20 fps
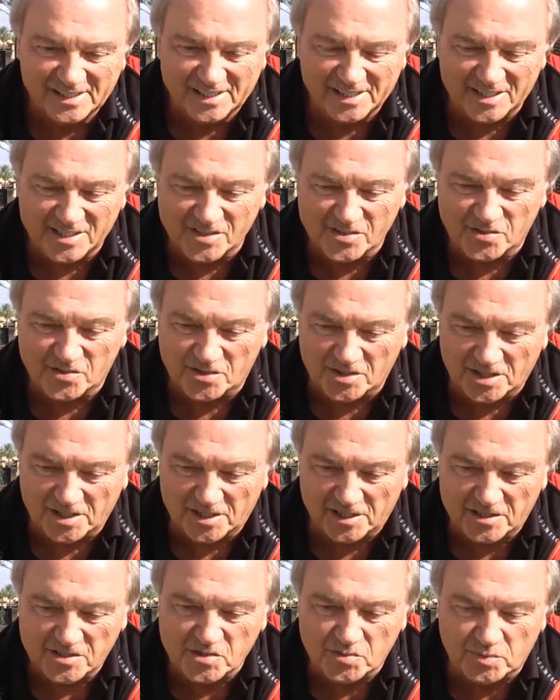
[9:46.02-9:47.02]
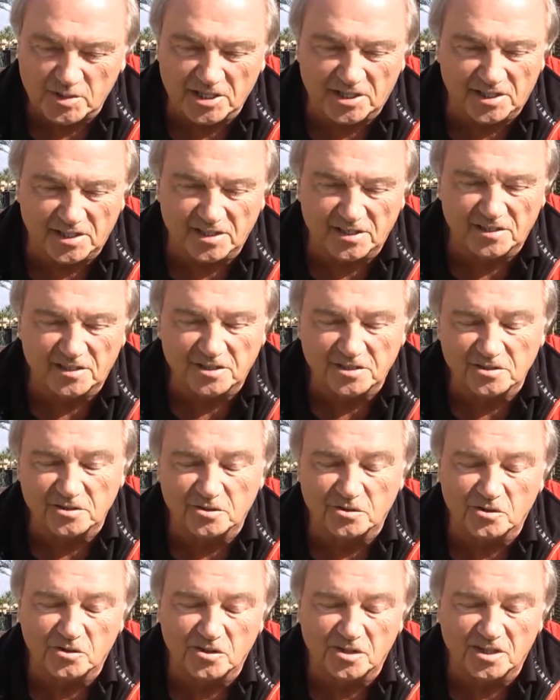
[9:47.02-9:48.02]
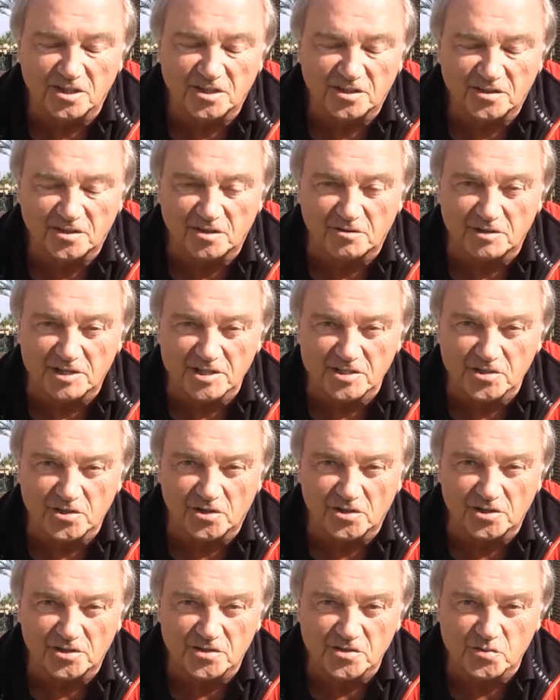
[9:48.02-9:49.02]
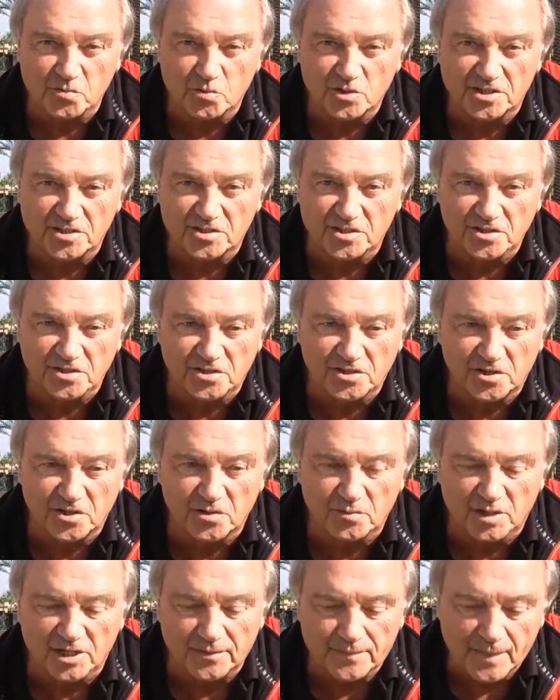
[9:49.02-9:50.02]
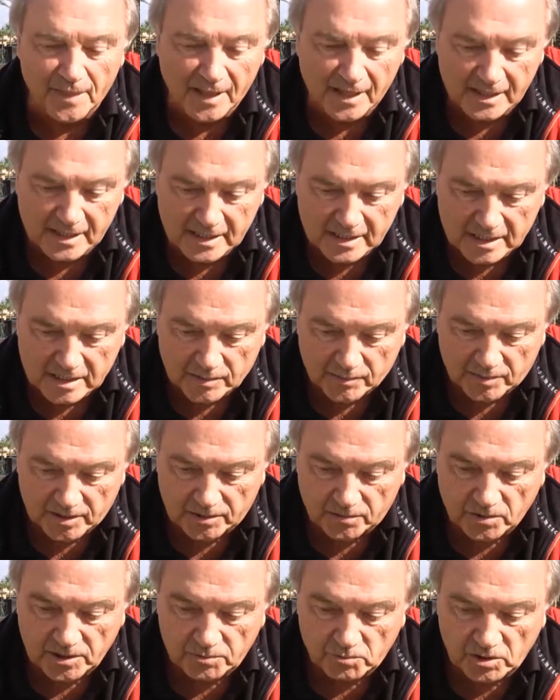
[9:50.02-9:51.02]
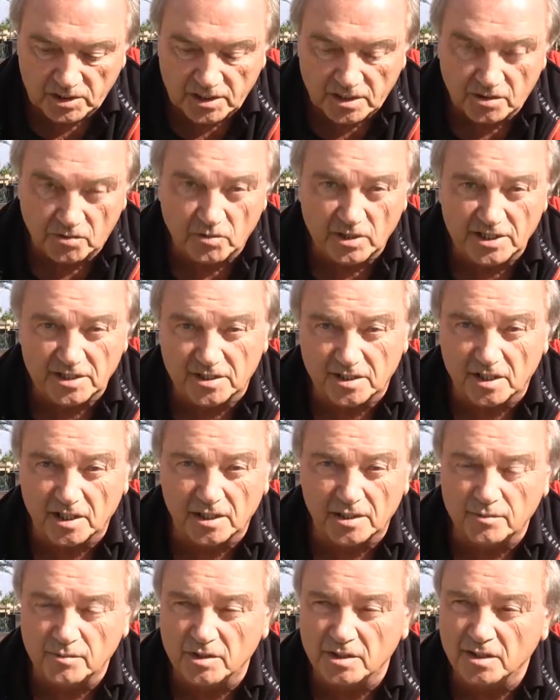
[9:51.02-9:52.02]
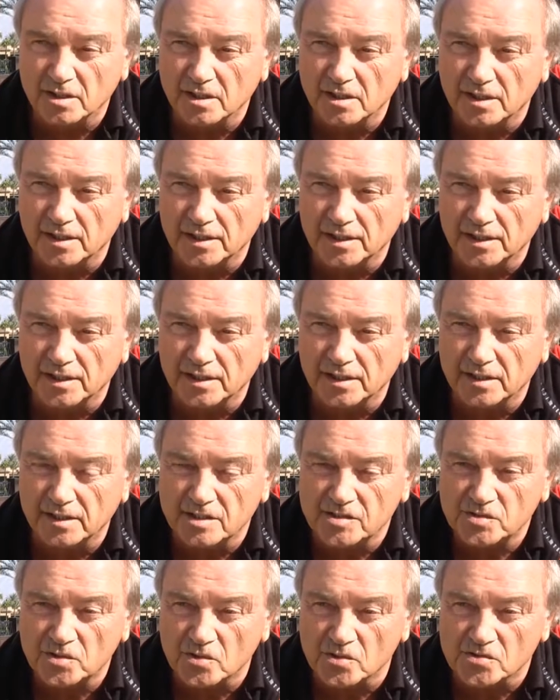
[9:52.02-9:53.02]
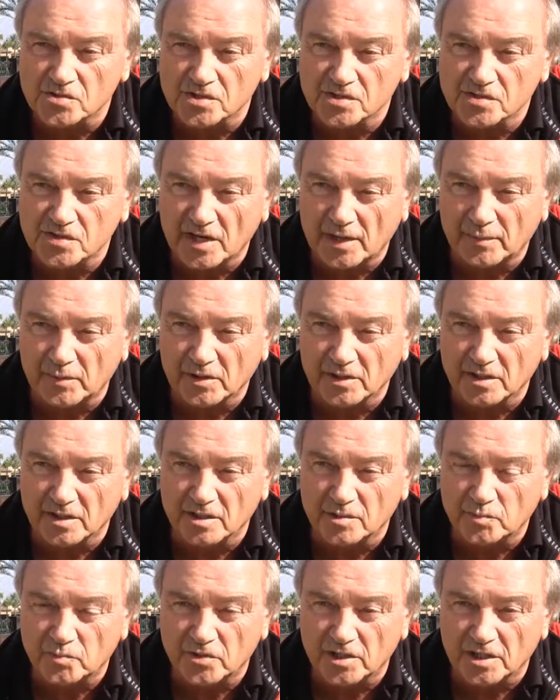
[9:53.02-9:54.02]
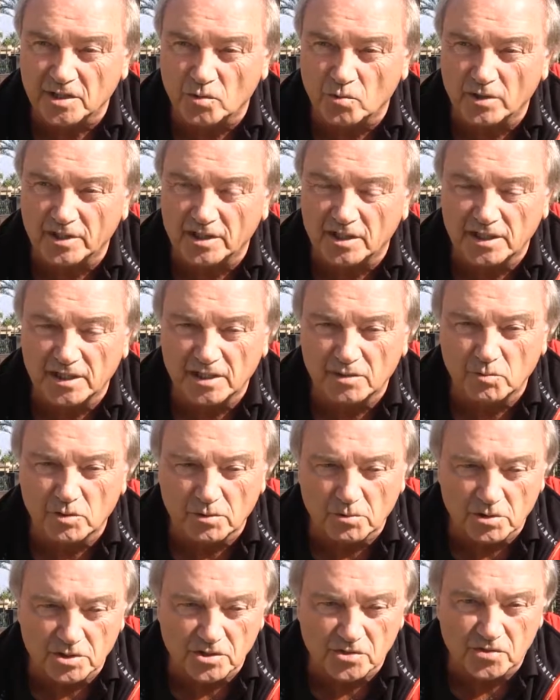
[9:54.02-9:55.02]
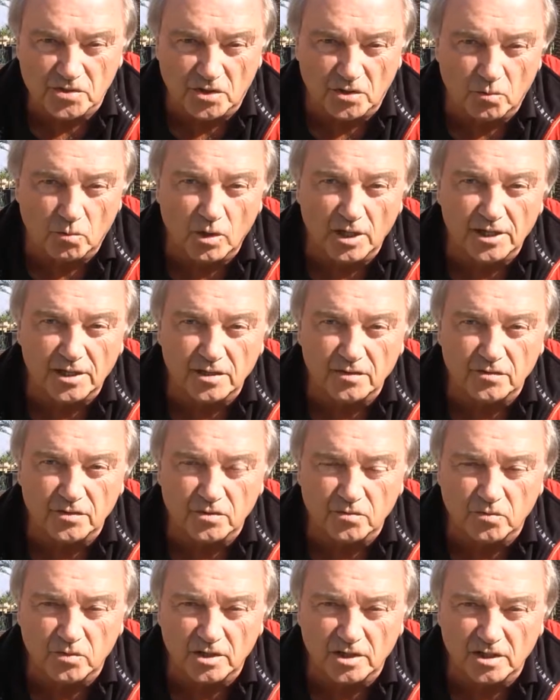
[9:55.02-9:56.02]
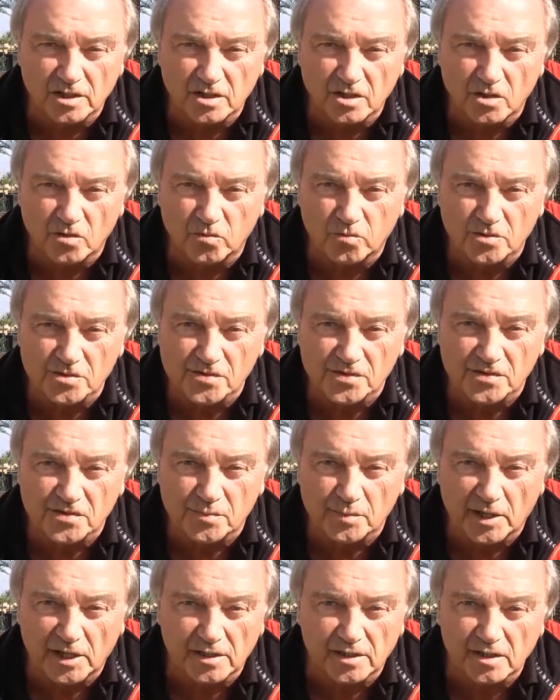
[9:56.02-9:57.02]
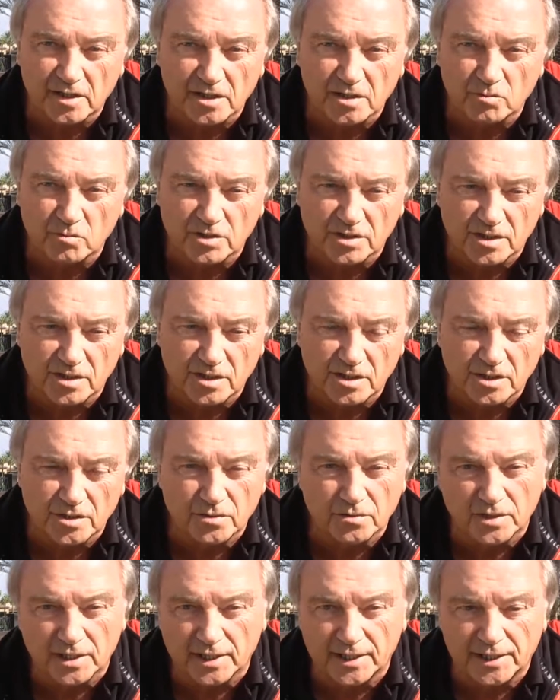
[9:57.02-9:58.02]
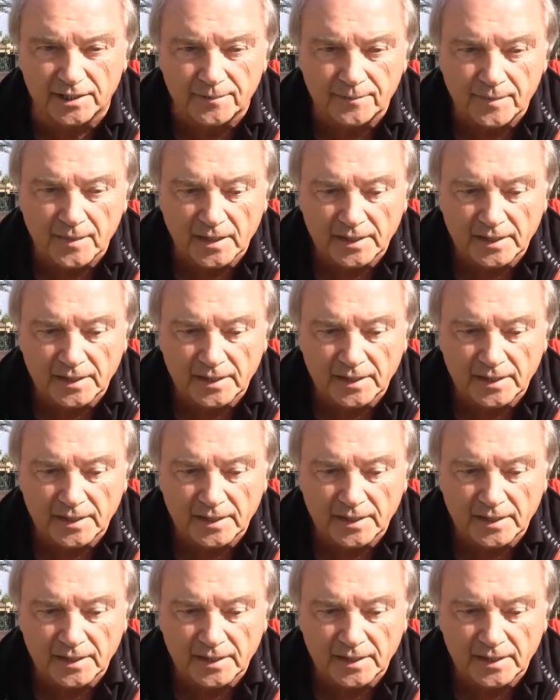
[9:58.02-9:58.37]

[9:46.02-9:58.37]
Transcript: he's speaking, you'll thoroughly enjoy his wit and humour. But we had a great time, and these courses happened pretty quickly. We were just on a wave of where golf was expanding within the UK.